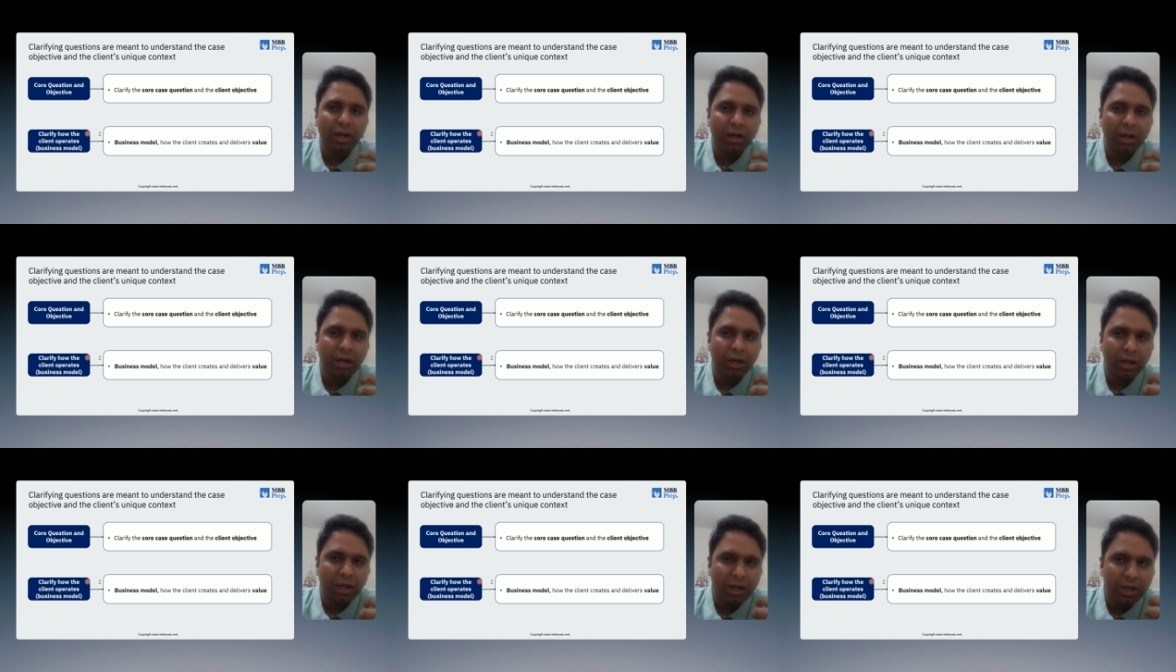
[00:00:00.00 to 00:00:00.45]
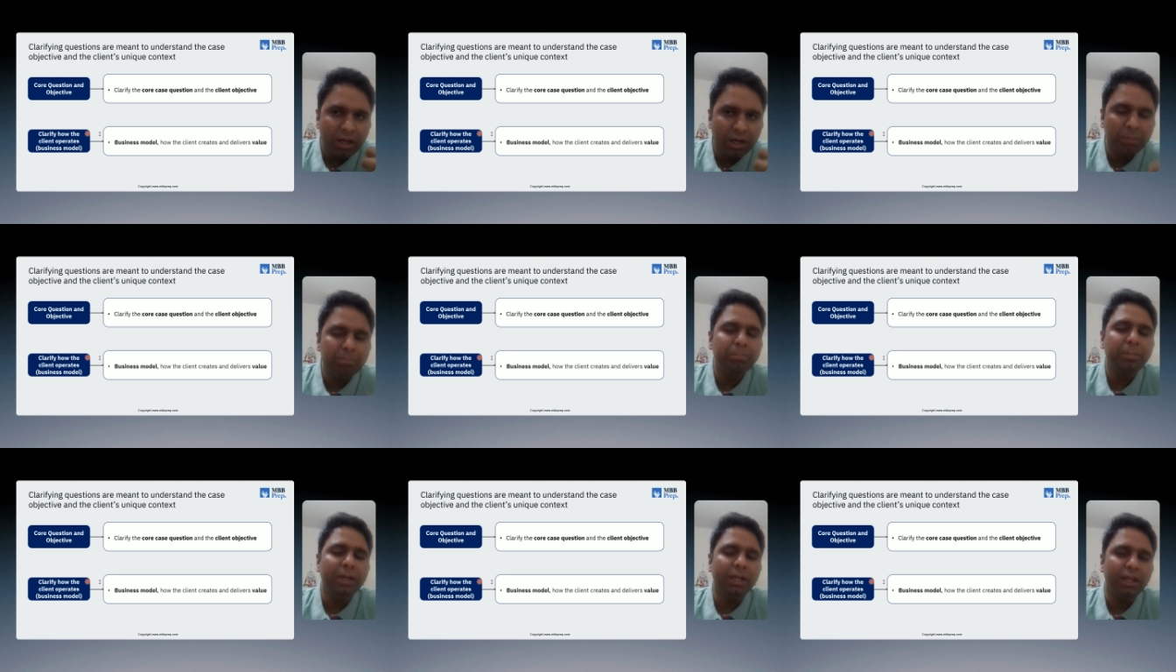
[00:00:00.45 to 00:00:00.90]
a
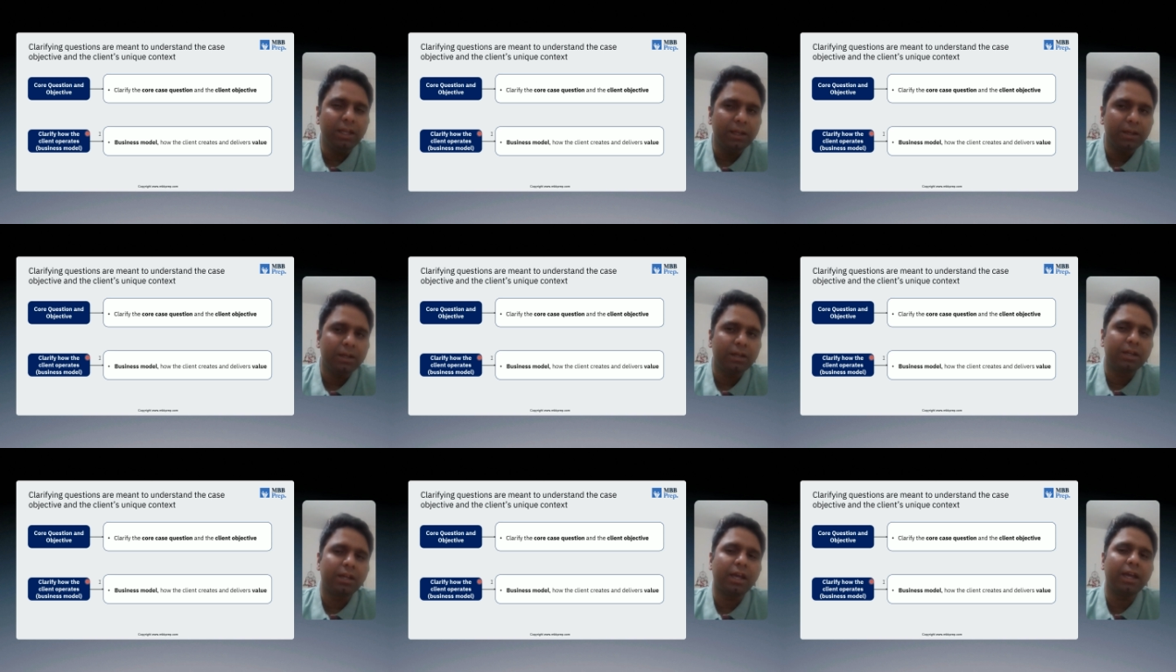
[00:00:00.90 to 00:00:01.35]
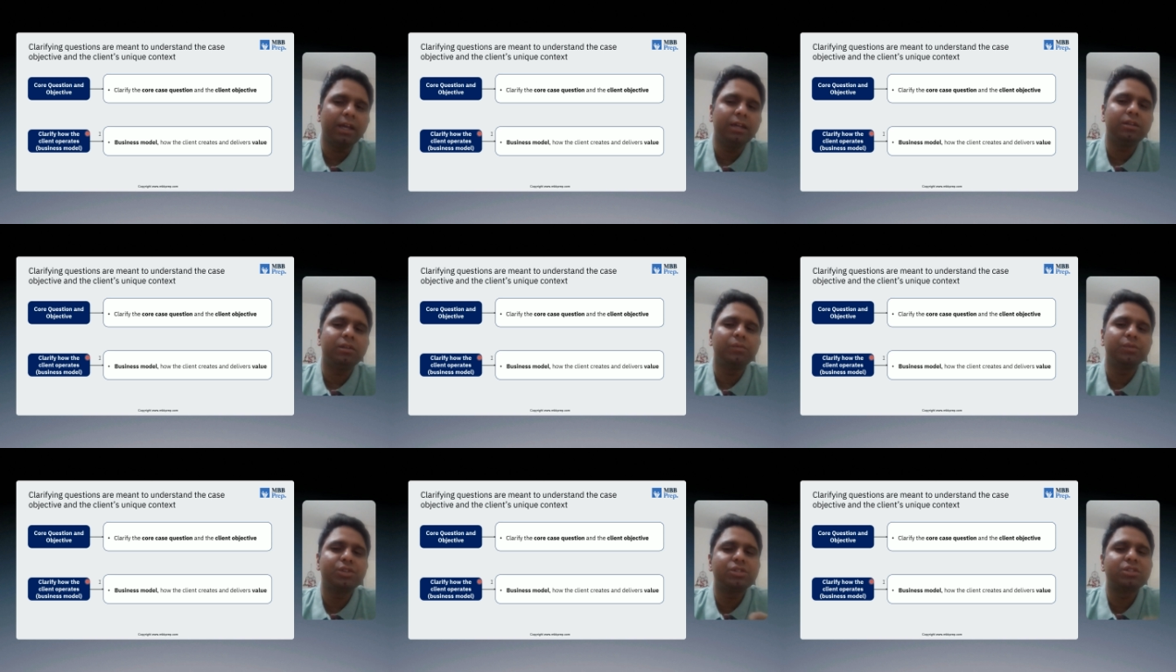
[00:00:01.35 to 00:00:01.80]
company, right,
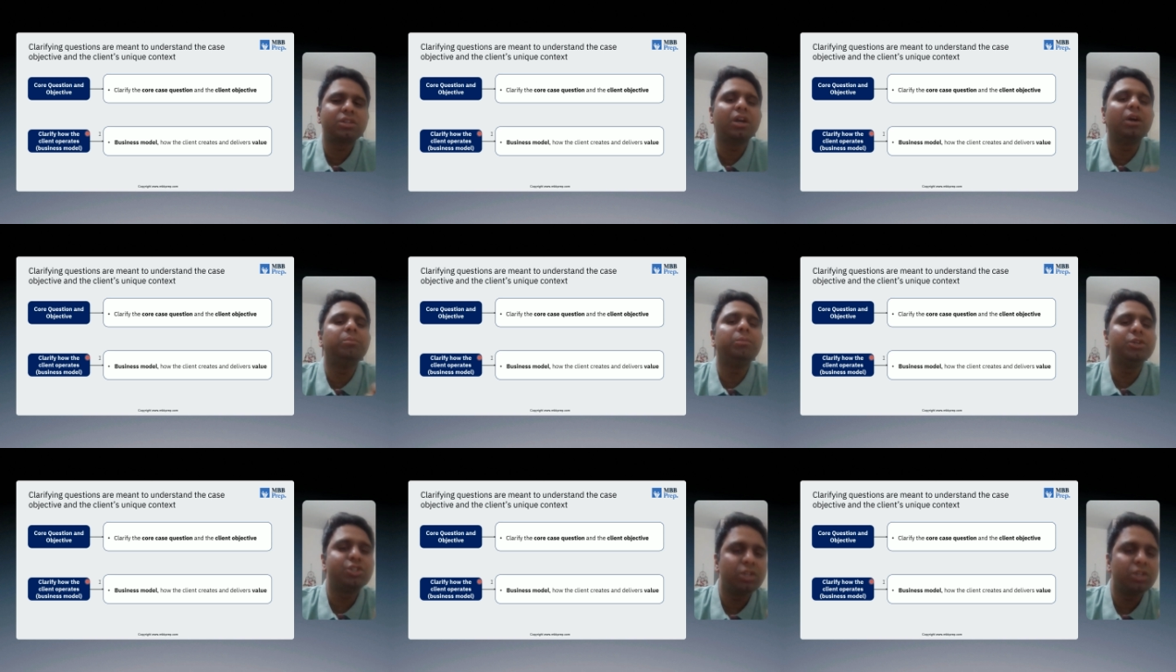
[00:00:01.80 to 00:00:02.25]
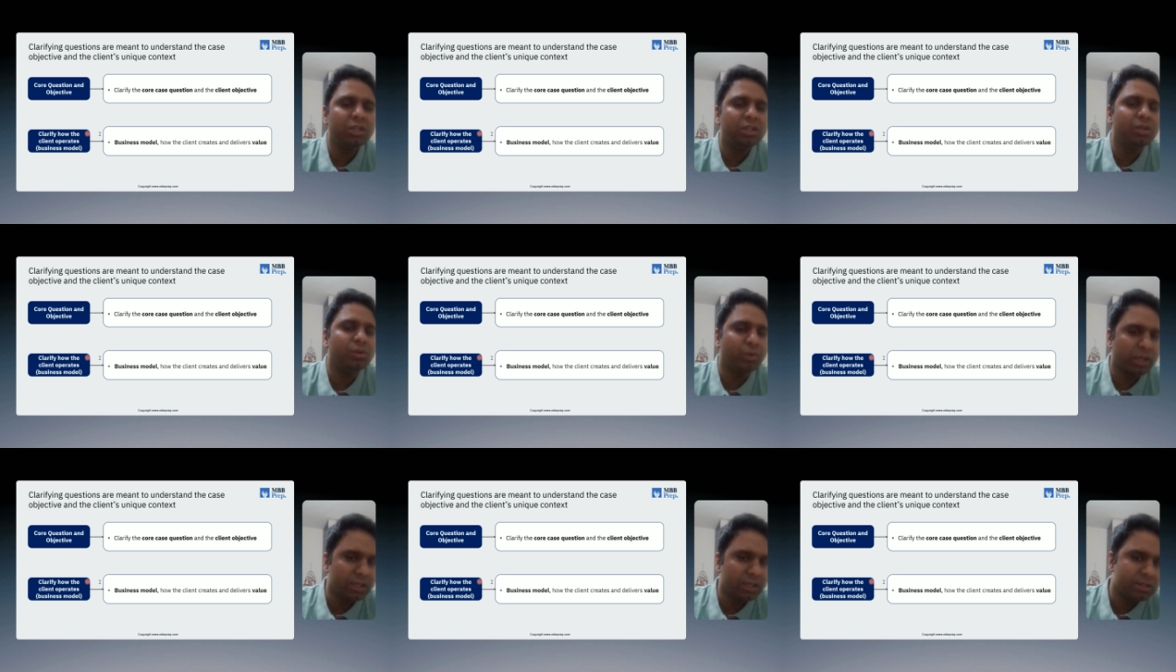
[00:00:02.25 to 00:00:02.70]
which is commercially
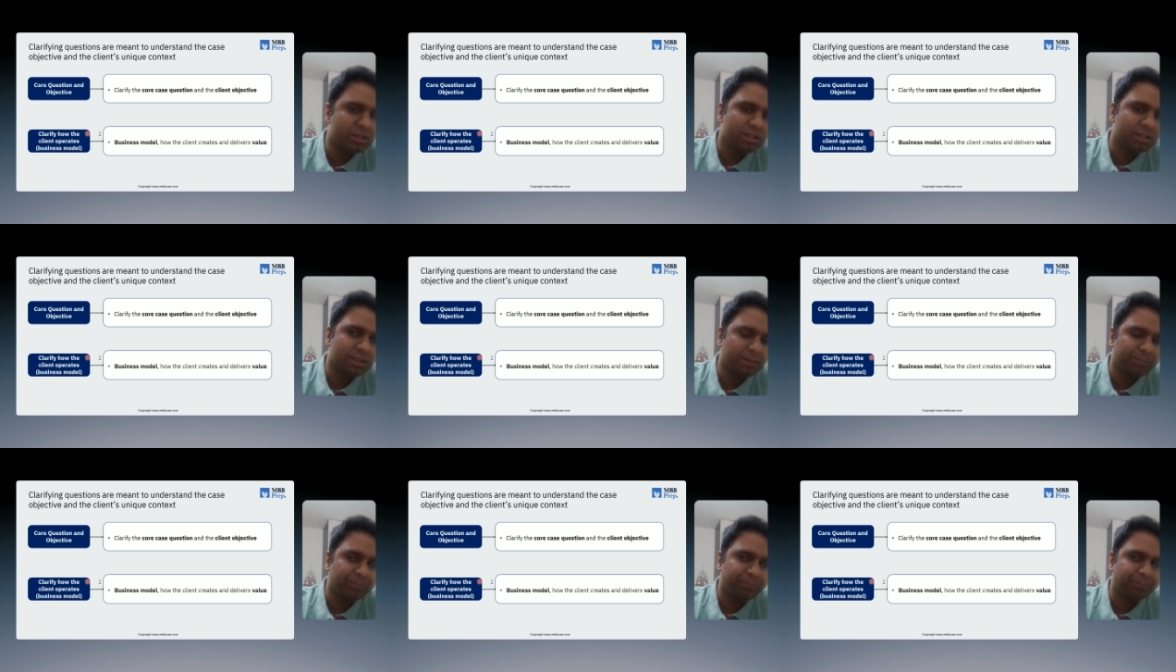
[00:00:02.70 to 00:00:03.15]
oriented.